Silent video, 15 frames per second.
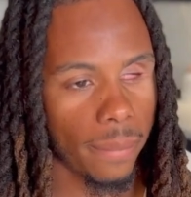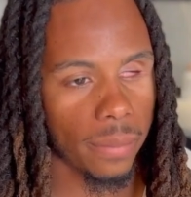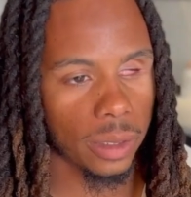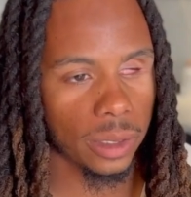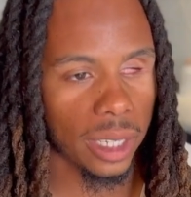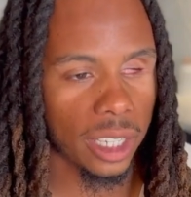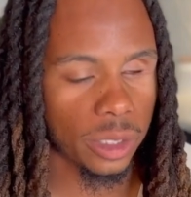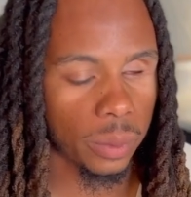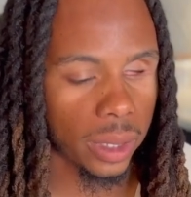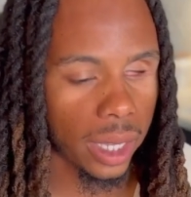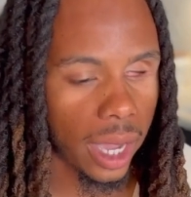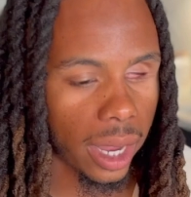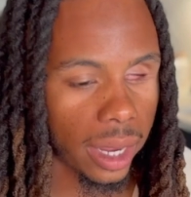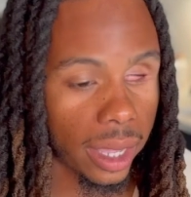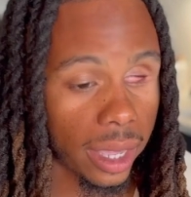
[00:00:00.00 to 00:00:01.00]
So that's when it
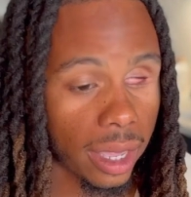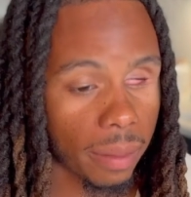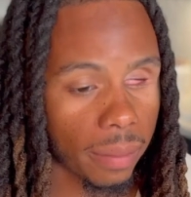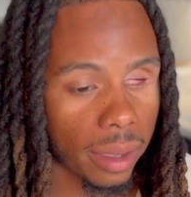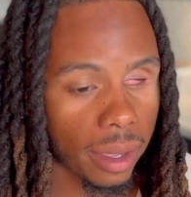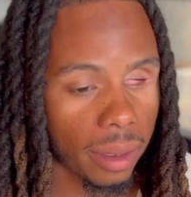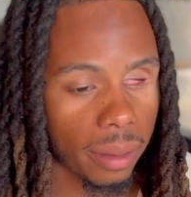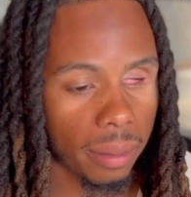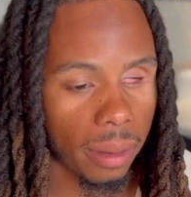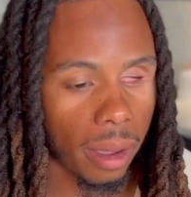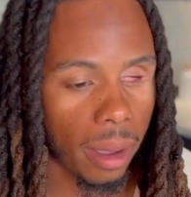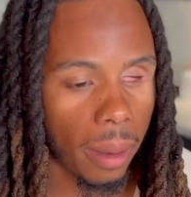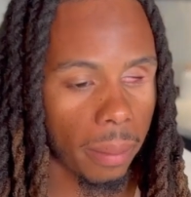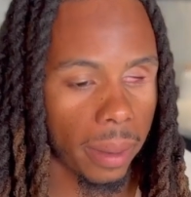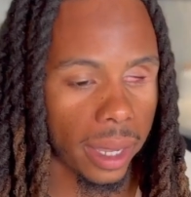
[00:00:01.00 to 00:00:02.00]
kind of hit me.
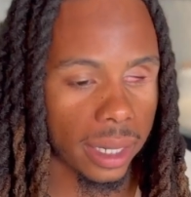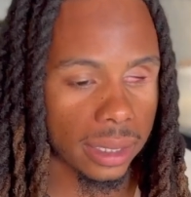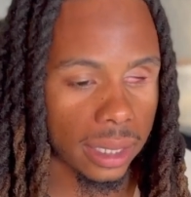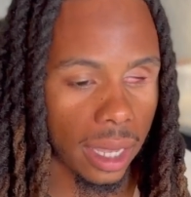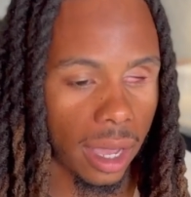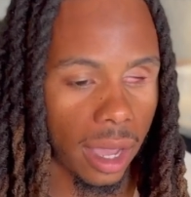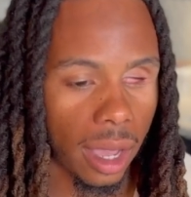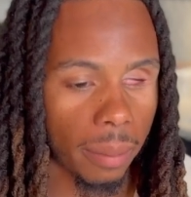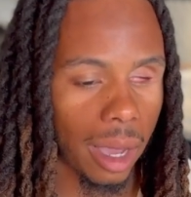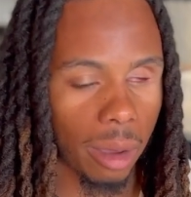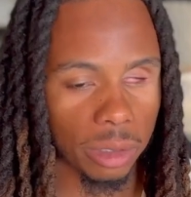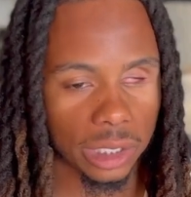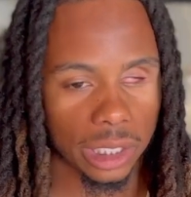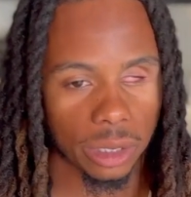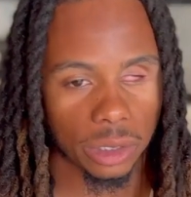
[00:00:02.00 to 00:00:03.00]
By the time, I was
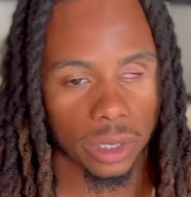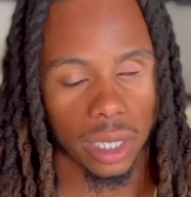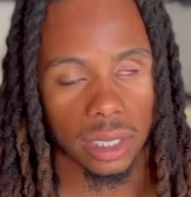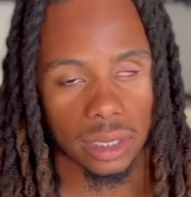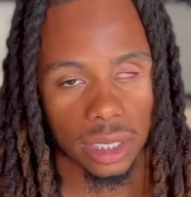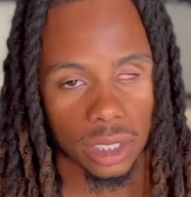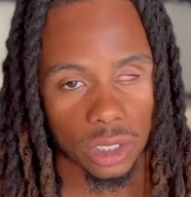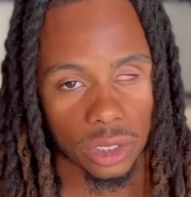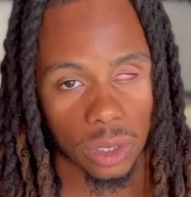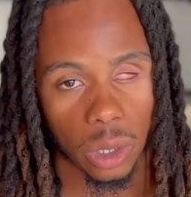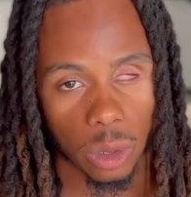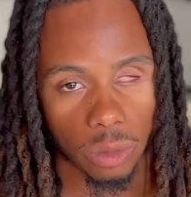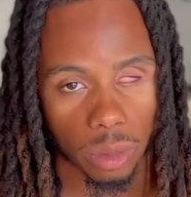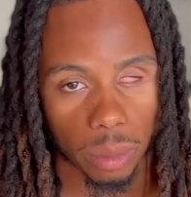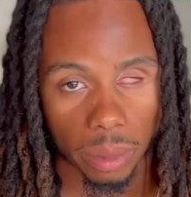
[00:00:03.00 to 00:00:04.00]
still trying to stay strong
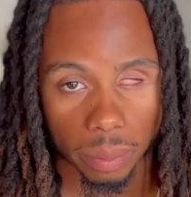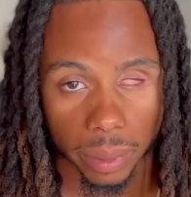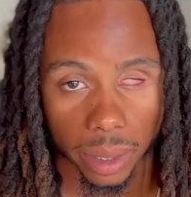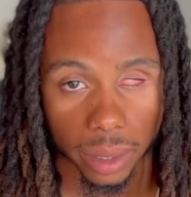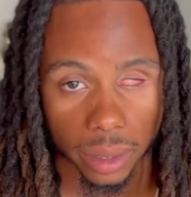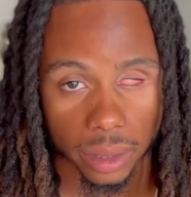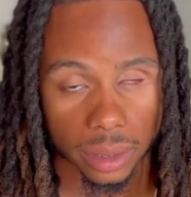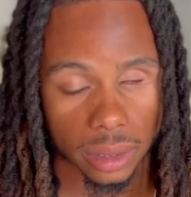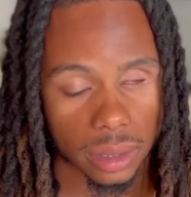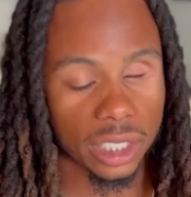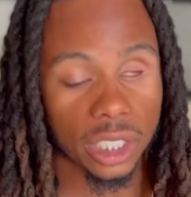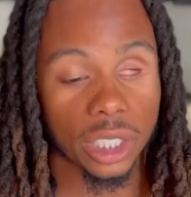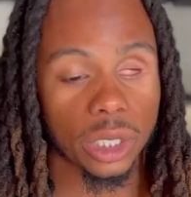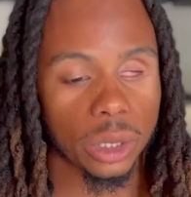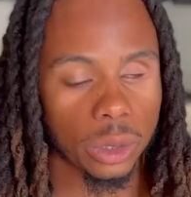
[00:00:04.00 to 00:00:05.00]
for my parents. The
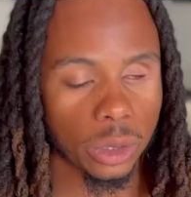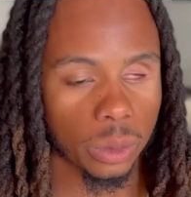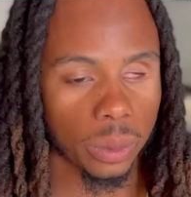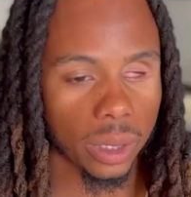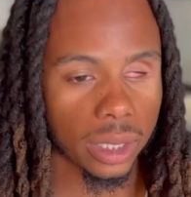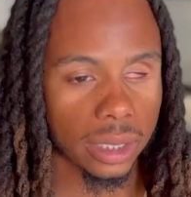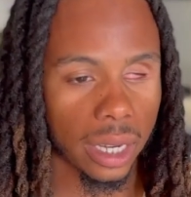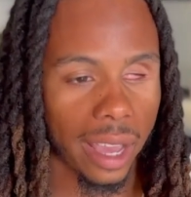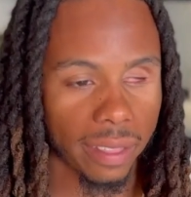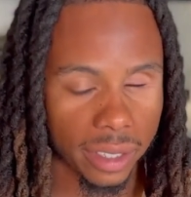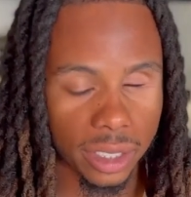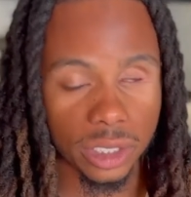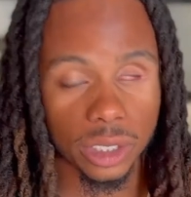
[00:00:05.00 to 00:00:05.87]
good news was I didn't have to get